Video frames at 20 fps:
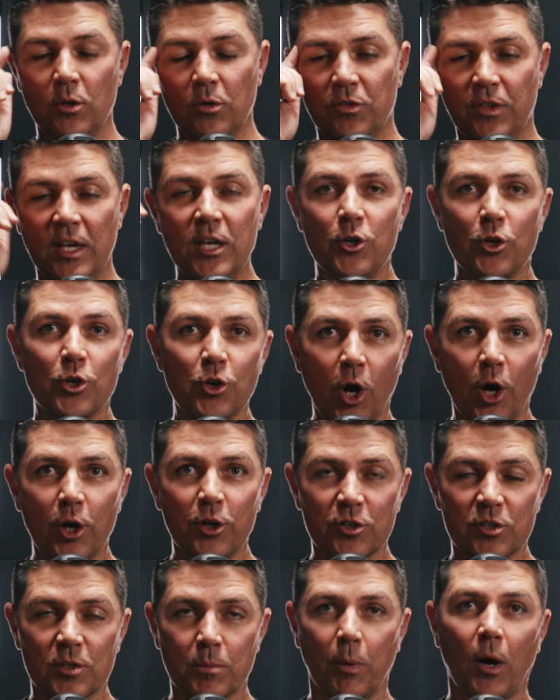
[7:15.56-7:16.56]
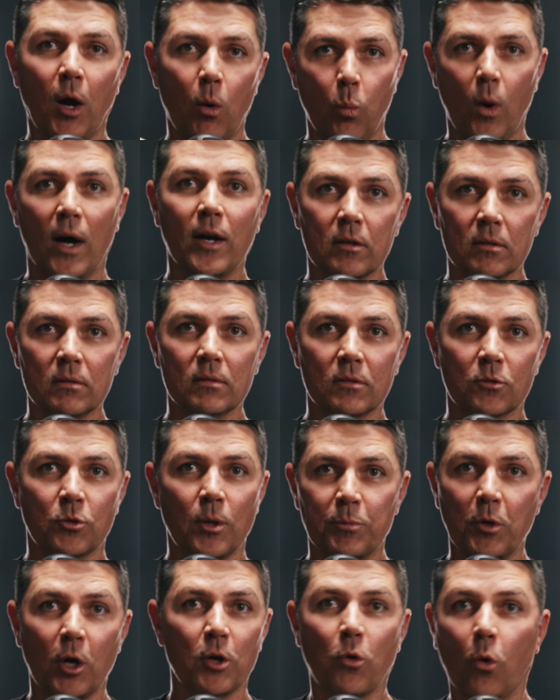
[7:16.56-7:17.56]
think just buy one
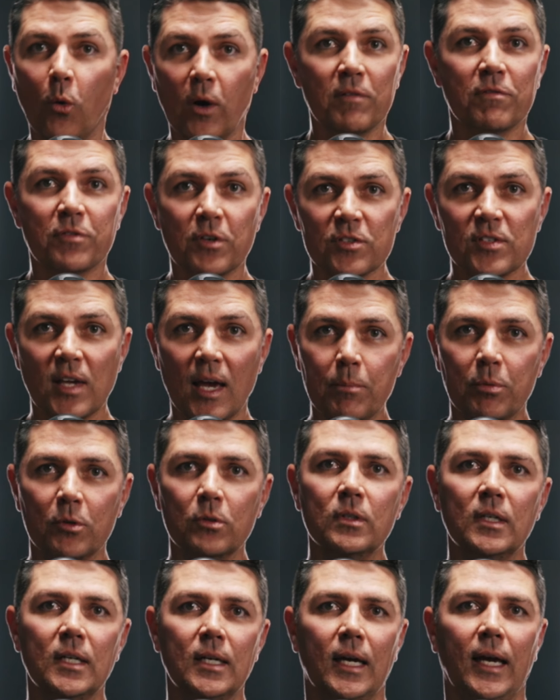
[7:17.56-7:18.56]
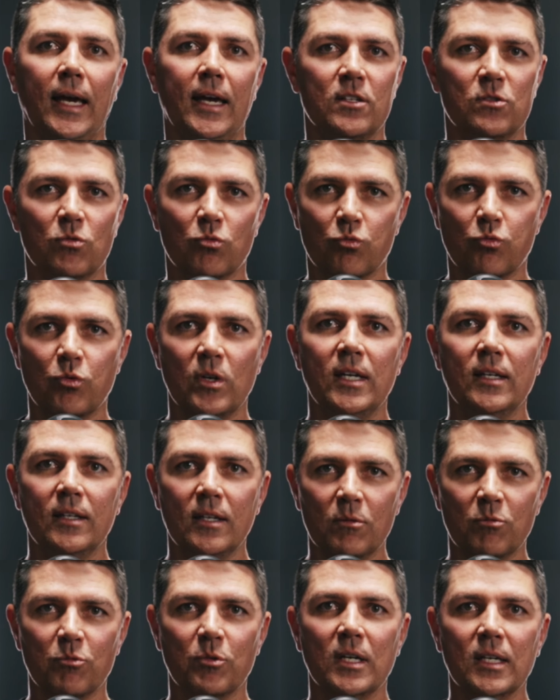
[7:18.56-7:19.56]
crypto coin, for example. It's
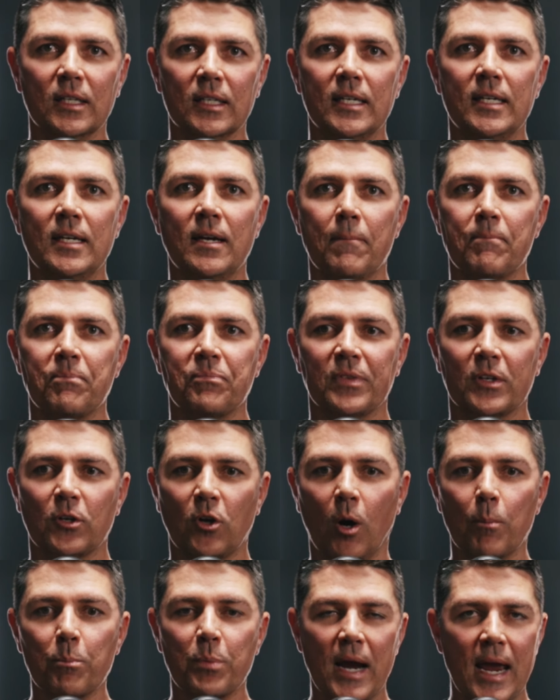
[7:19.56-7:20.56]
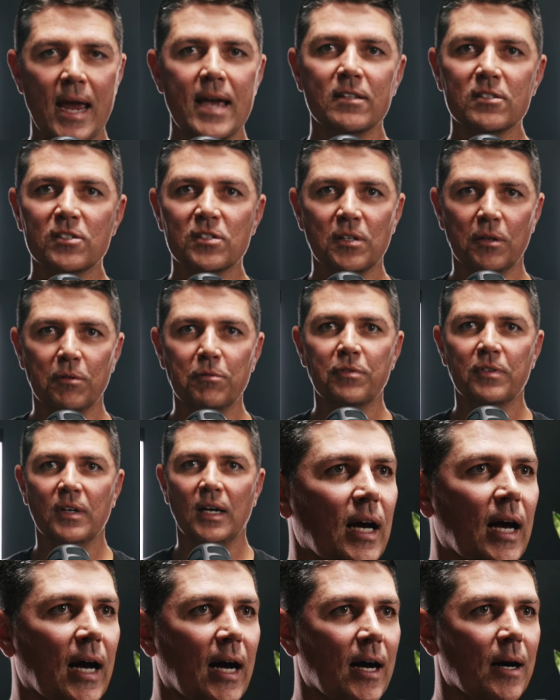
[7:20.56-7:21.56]
really, really comprehensive.
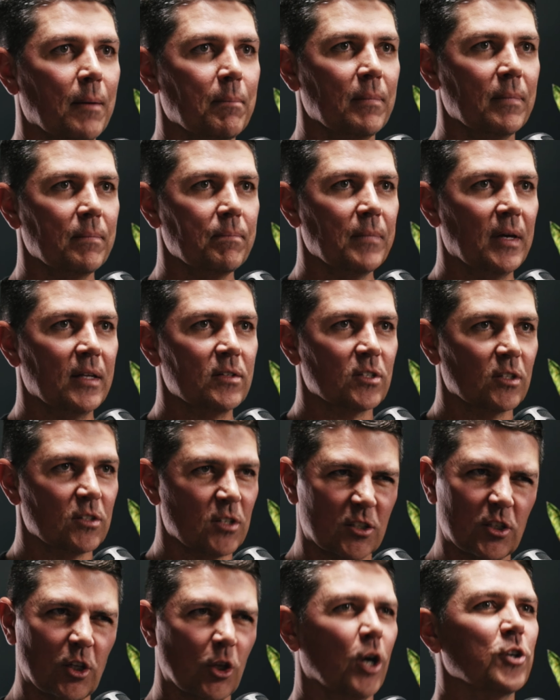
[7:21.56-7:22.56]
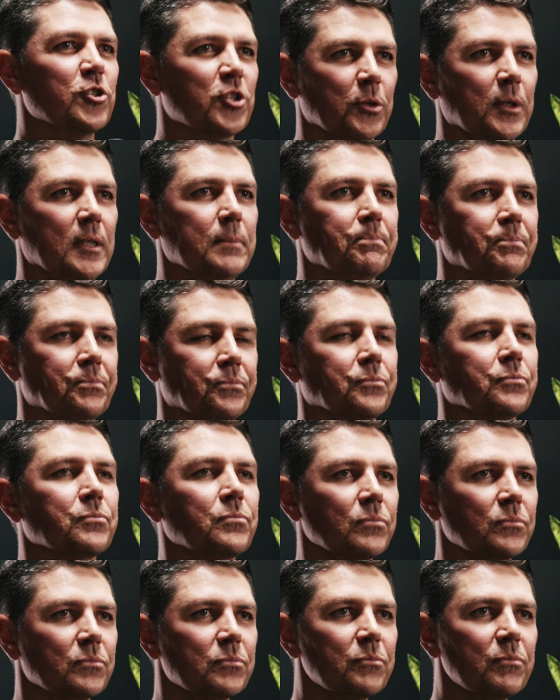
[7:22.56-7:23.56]
There's a lot to it.
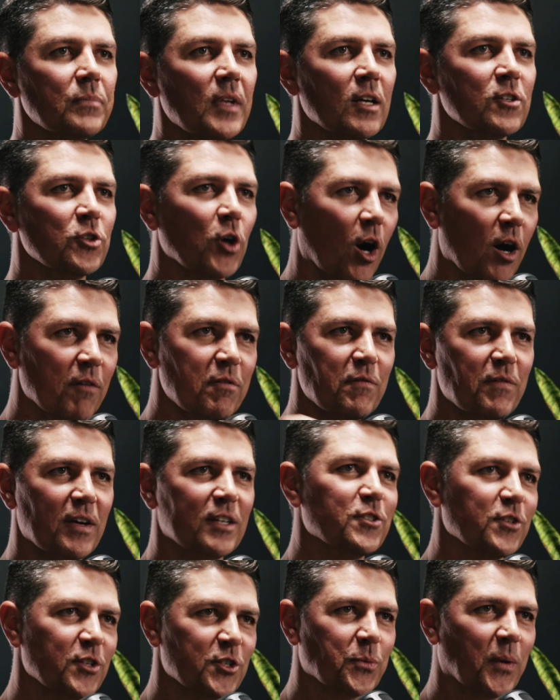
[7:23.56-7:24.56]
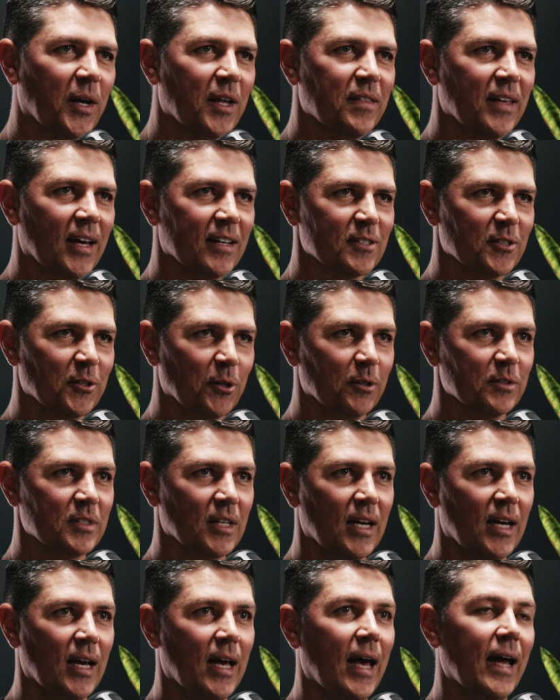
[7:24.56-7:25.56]
So I've invested this $20,000.
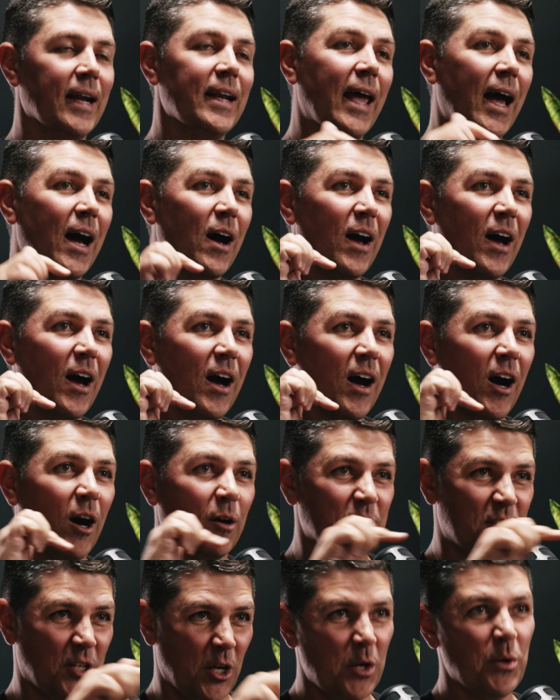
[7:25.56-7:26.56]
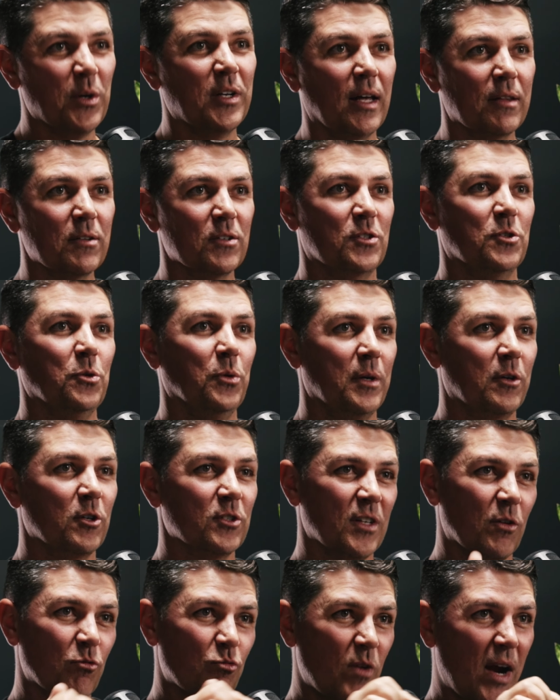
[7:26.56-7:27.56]
Now, I'll tell you another story,
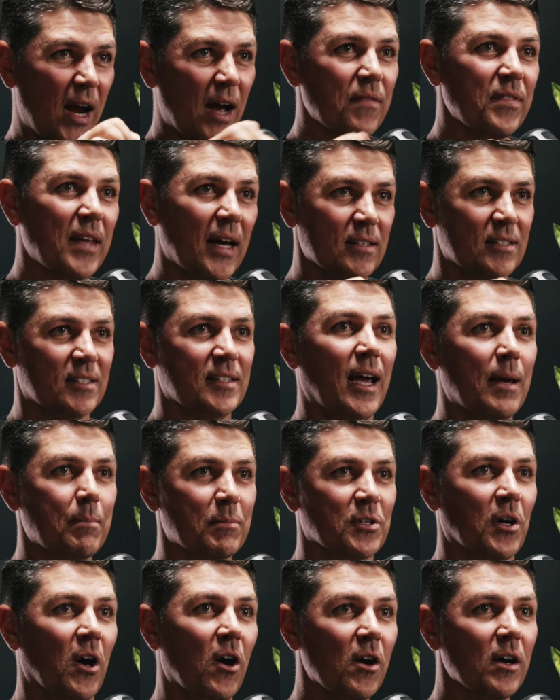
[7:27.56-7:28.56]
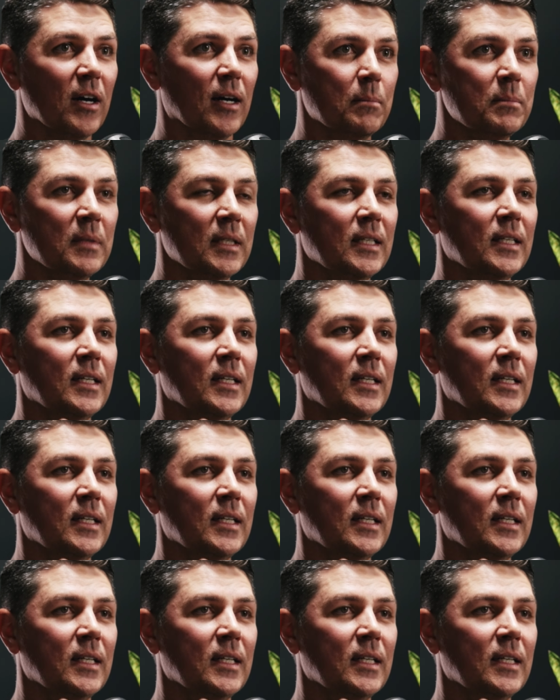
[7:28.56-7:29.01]
because around that same time,